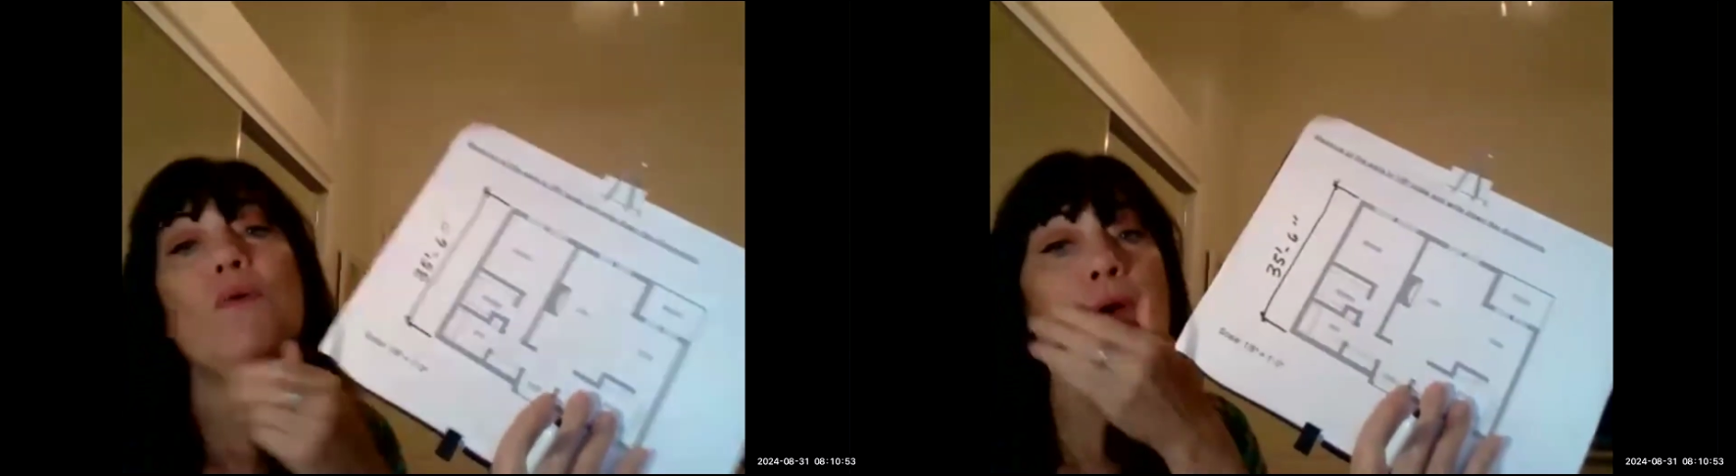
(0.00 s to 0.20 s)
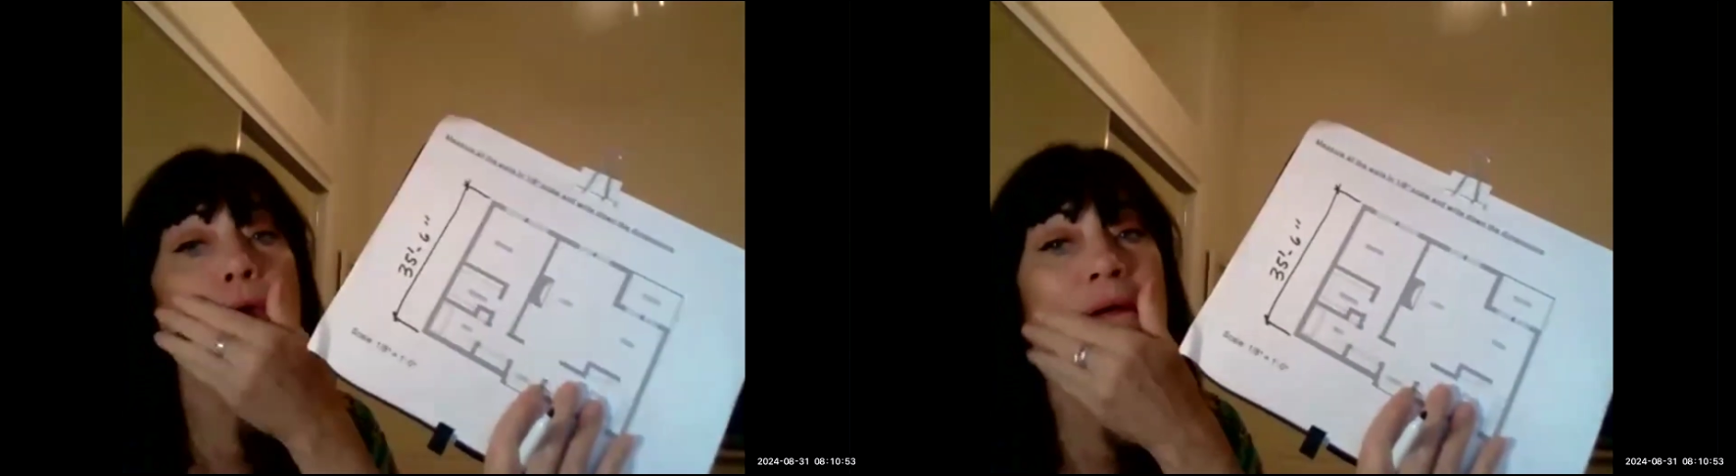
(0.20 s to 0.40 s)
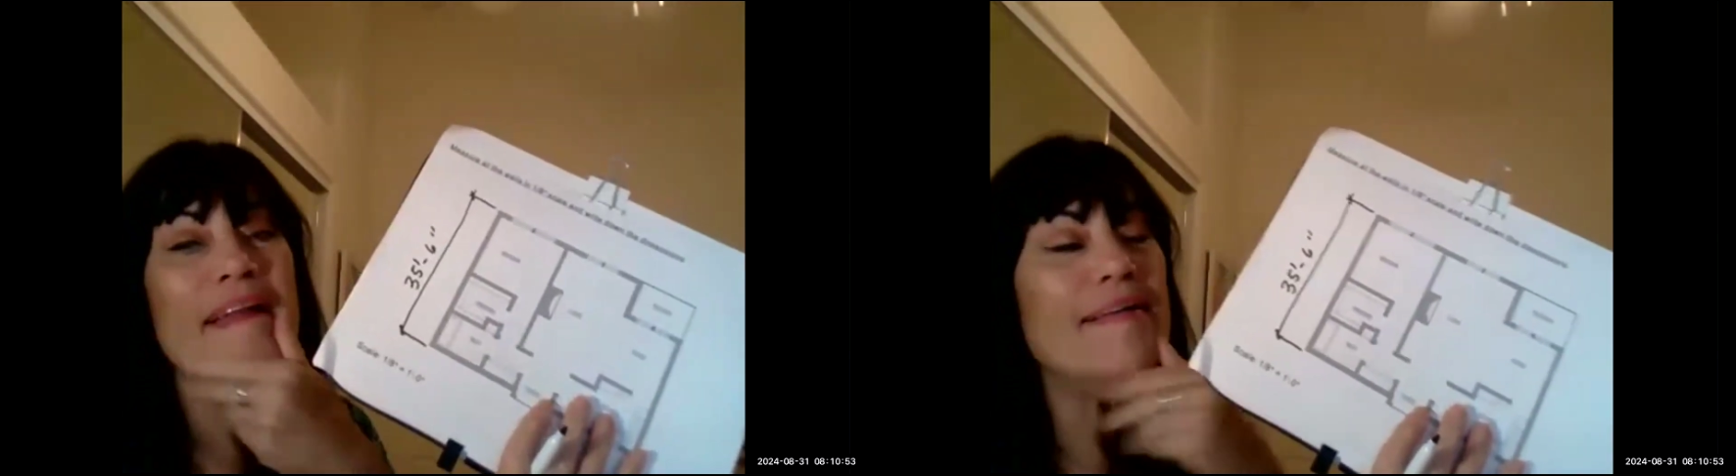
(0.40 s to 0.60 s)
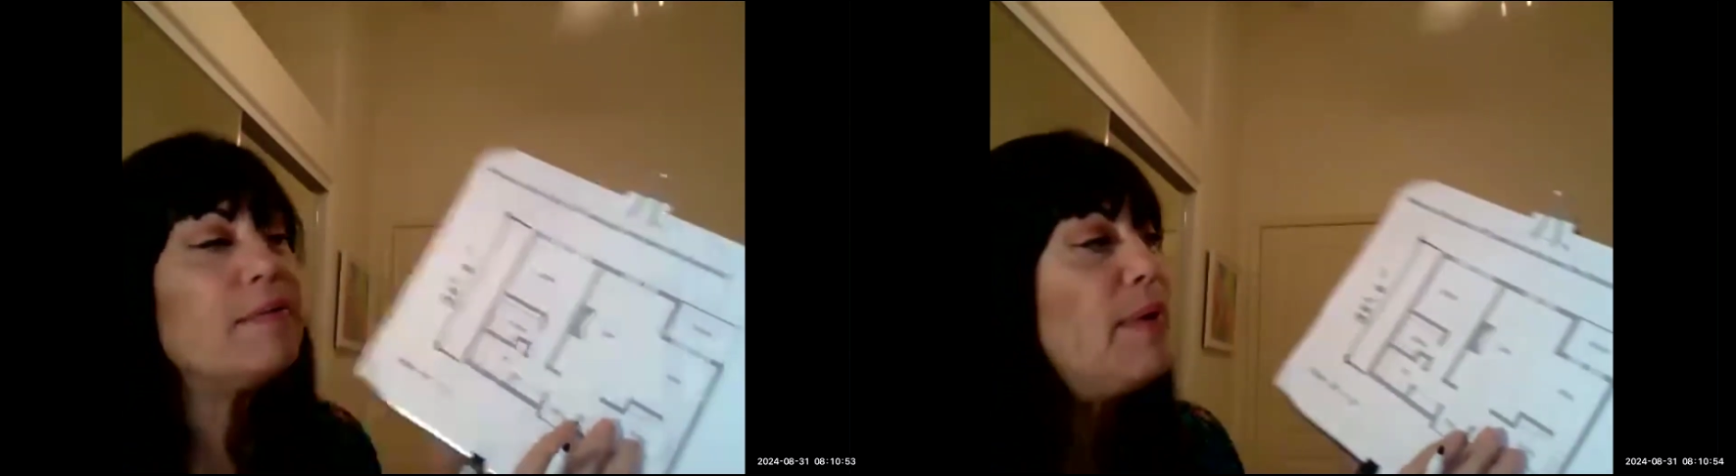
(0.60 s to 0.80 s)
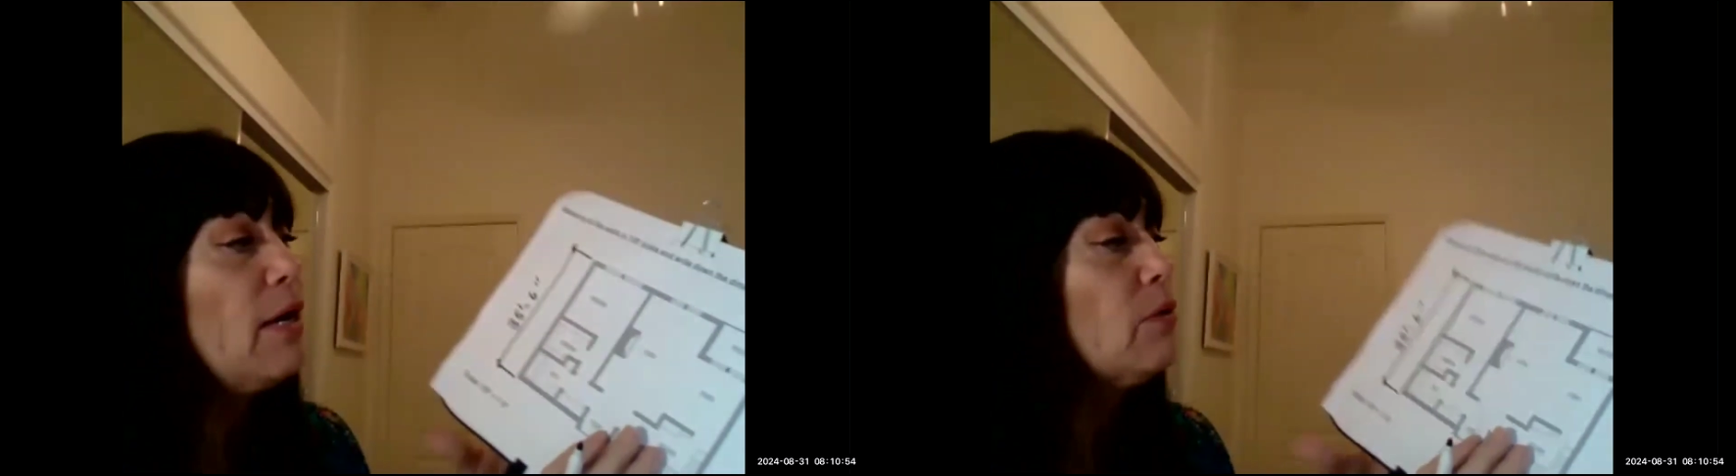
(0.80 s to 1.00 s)
we're looking at
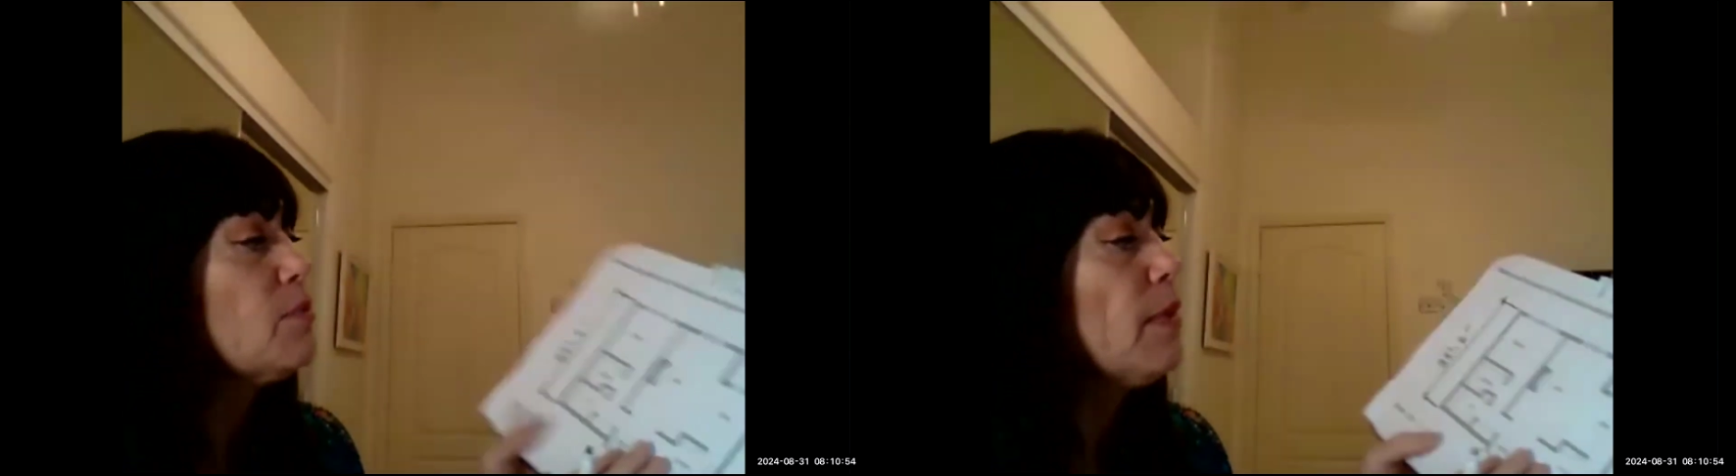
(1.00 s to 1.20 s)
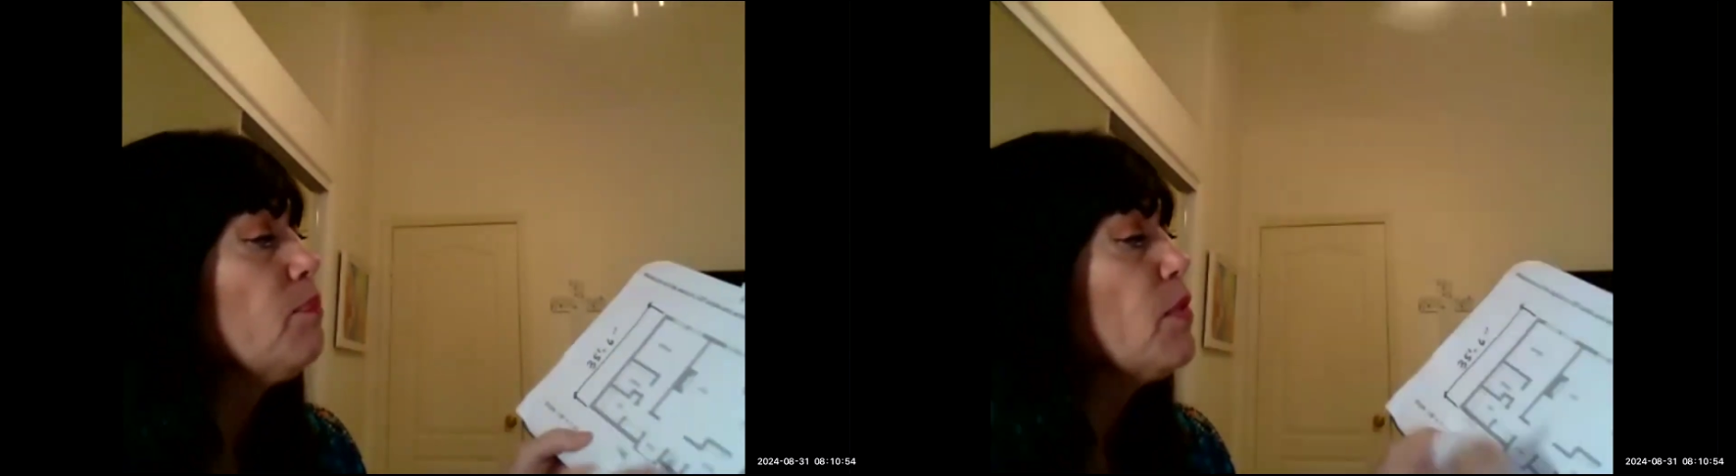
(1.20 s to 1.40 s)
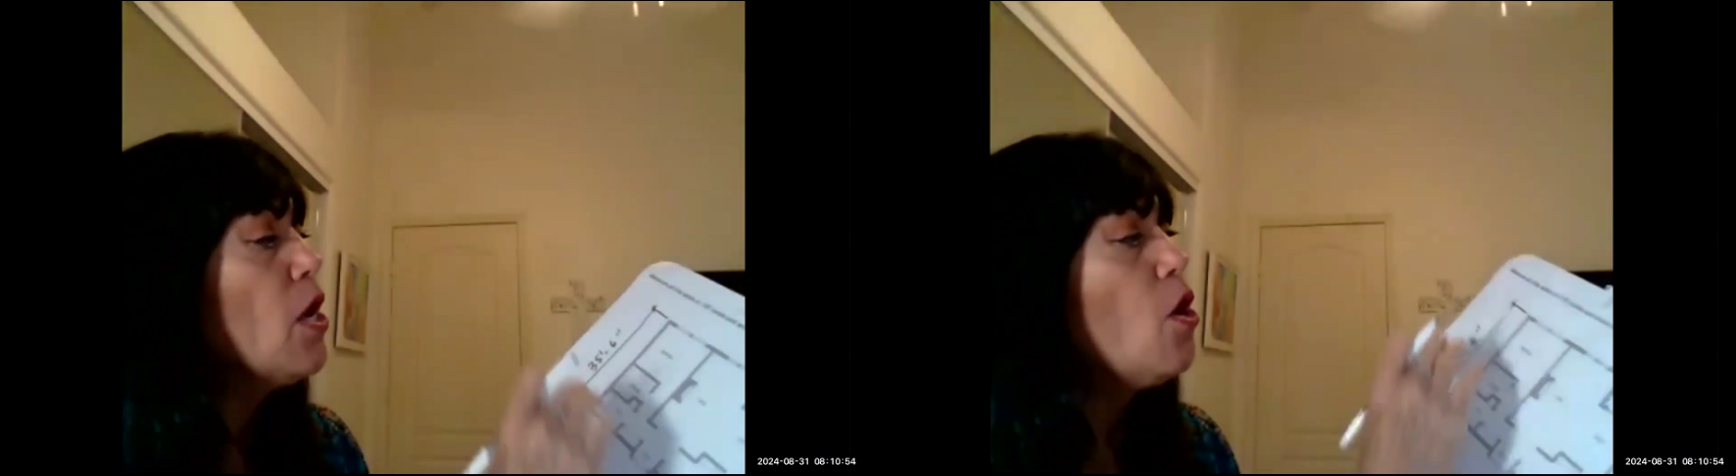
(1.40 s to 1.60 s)
it backwards, but